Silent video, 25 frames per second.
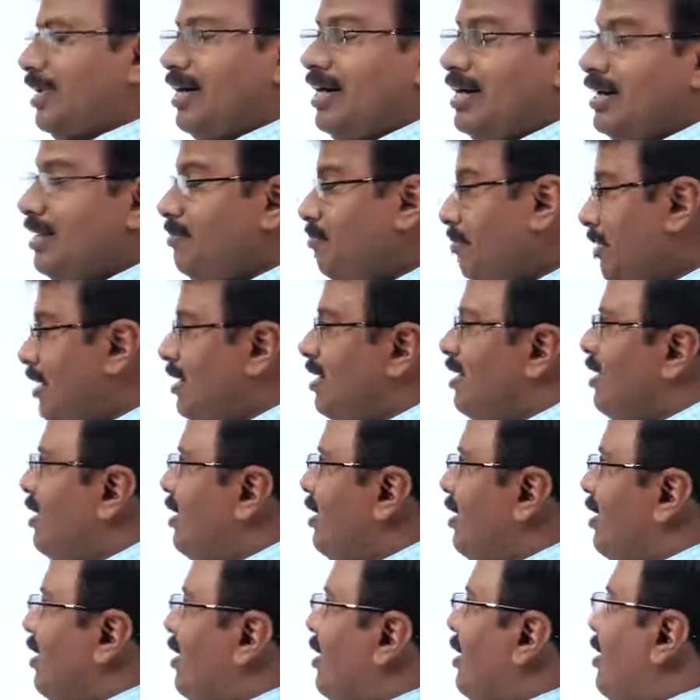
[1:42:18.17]
I repeat,
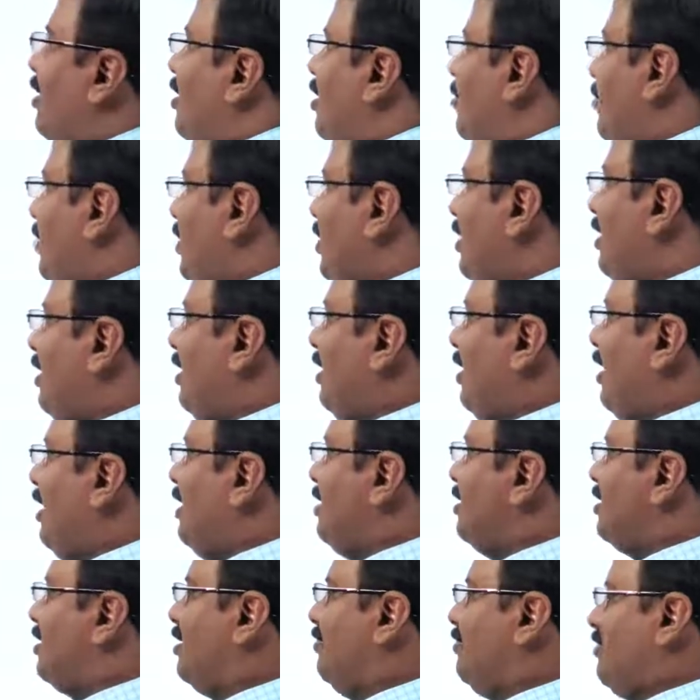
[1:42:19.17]
how many
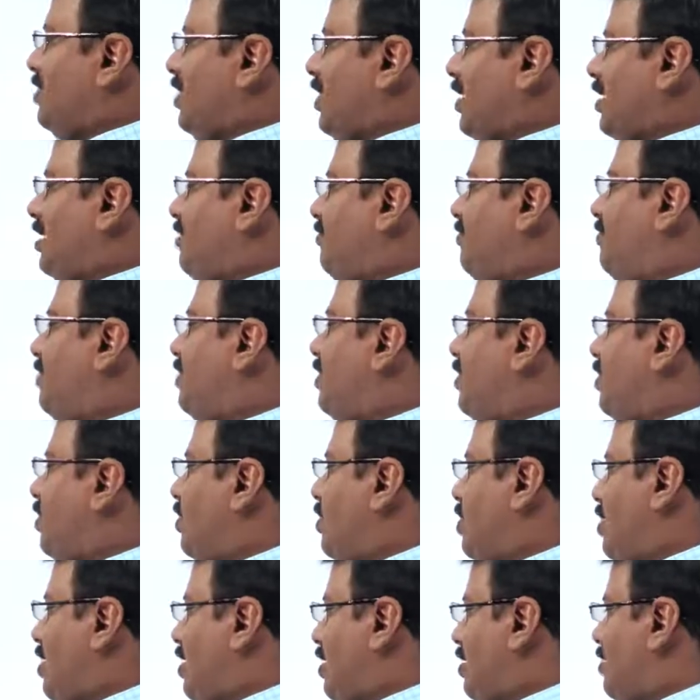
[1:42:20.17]
NANDs have taken for
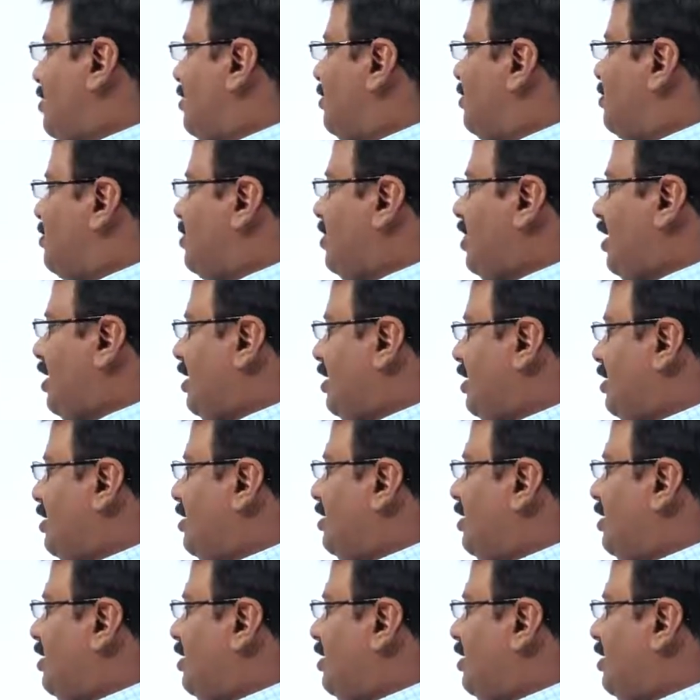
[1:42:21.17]
NOR? 3.